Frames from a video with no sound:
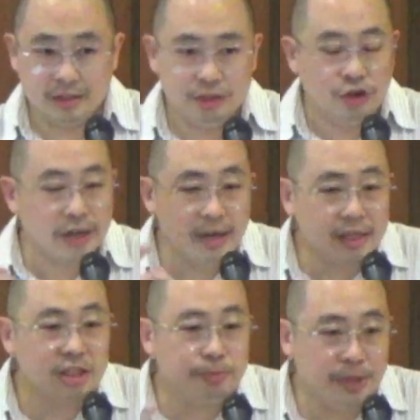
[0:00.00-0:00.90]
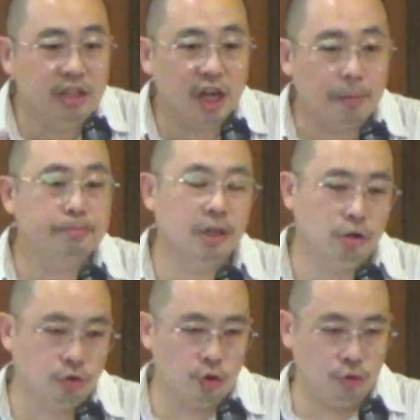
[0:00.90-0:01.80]
You cannot speed up the
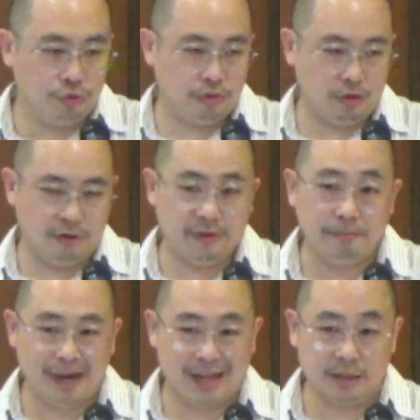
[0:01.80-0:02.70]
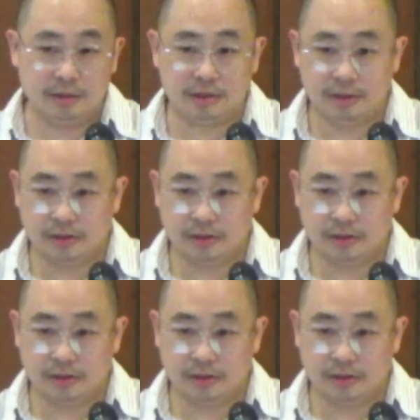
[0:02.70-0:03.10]
growth of a plant.